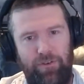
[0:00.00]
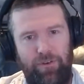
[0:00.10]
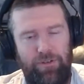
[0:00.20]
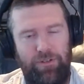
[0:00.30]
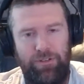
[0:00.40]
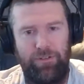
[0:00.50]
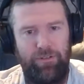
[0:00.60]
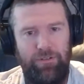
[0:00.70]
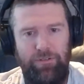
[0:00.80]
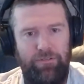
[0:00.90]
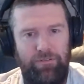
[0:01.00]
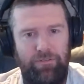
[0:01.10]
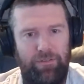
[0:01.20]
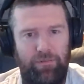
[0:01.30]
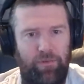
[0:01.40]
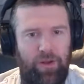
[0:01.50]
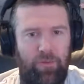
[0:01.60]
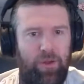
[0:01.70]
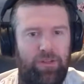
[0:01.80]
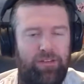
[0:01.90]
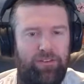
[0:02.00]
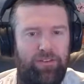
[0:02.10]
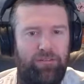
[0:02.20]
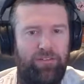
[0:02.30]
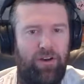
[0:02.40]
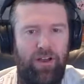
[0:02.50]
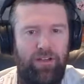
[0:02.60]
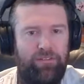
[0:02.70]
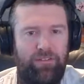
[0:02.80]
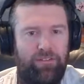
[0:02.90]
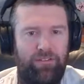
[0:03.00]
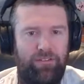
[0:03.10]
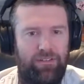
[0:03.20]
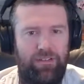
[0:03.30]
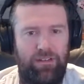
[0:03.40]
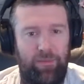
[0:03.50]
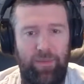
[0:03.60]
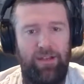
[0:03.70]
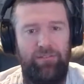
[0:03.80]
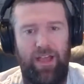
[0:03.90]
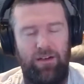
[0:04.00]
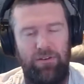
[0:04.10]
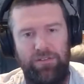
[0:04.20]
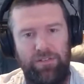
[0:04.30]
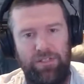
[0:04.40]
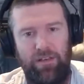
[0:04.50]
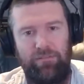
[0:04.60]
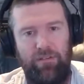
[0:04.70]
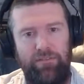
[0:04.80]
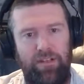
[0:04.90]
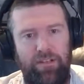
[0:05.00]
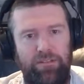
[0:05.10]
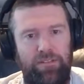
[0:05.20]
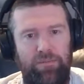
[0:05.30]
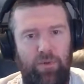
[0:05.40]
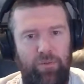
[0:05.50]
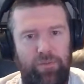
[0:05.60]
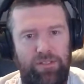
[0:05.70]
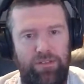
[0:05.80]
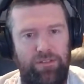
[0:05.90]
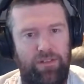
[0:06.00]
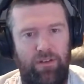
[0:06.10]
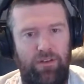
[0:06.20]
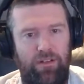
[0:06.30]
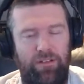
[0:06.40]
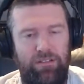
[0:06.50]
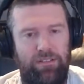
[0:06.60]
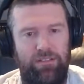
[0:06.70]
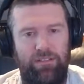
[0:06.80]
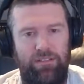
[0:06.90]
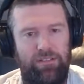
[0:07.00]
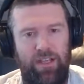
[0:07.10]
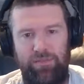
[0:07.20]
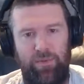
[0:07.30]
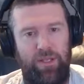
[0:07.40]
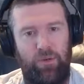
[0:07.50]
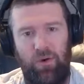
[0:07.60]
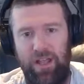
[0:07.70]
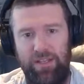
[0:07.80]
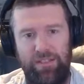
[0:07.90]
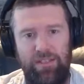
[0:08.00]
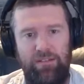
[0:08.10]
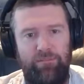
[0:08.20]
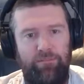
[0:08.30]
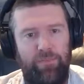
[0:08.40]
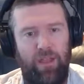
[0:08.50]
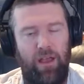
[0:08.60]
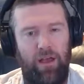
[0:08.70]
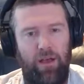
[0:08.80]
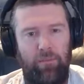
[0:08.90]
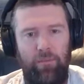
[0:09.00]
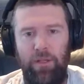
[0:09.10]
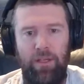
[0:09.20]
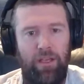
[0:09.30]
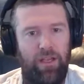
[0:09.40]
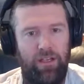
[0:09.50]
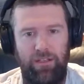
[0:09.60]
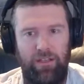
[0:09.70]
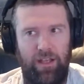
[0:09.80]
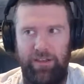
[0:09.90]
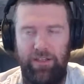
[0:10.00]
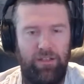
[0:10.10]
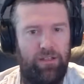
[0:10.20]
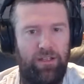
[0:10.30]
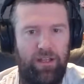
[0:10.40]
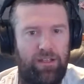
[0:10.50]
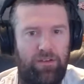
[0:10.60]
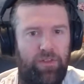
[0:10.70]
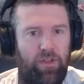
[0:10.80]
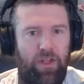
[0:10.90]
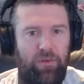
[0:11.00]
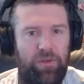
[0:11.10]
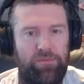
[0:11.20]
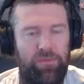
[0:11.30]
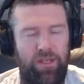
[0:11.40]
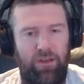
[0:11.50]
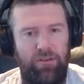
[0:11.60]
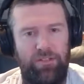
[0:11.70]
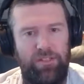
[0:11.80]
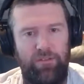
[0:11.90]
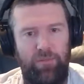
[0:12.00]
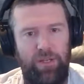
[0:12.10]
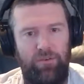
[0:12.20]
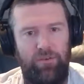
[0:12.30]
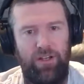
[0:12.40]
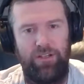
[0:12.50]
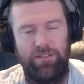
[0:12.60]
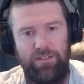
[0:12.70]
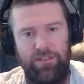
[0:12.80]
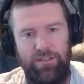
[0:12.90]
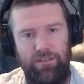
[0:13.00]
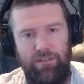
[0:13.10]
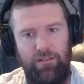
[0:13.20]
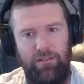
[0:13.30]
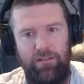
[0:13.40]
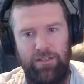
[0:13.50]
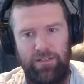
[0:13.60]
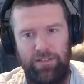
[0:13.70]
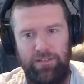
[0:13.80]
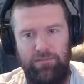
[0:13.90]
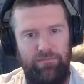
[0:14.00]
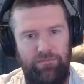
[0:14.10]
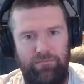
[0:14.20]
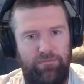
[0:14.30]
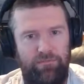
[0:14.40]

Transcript: for when I'm only 35. The amount of hours and stuff I've done as a small business owner has been crazy. And any of the MSP owners that have been around since